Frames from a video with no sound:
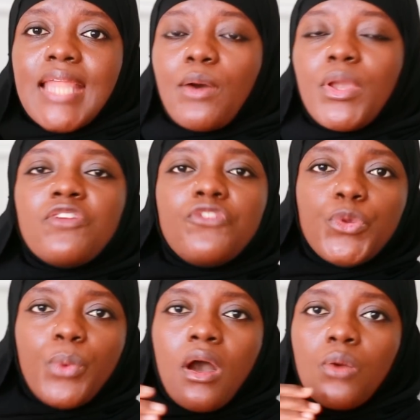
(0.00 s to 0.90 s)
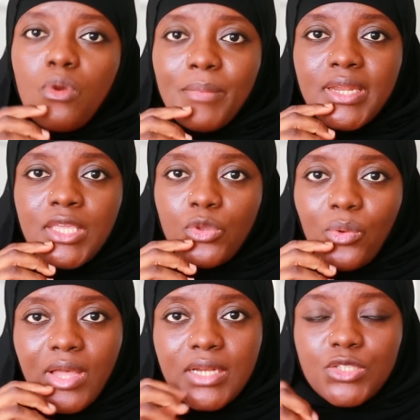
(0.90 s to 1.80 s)
Now, if you are a woman in
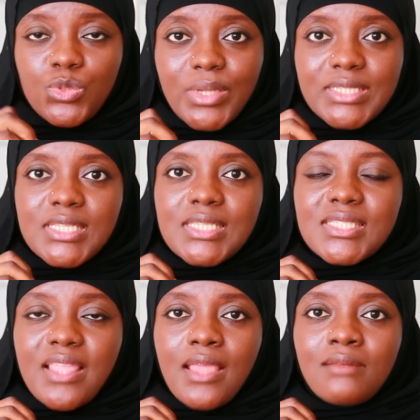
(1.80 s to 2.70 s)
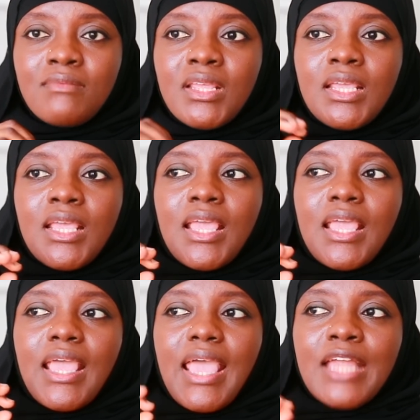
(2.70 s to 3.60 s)
your early 20s then,
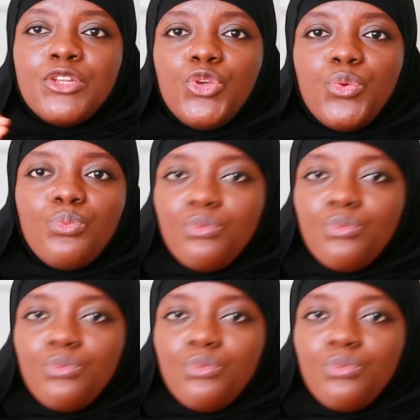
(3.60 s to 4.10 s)
and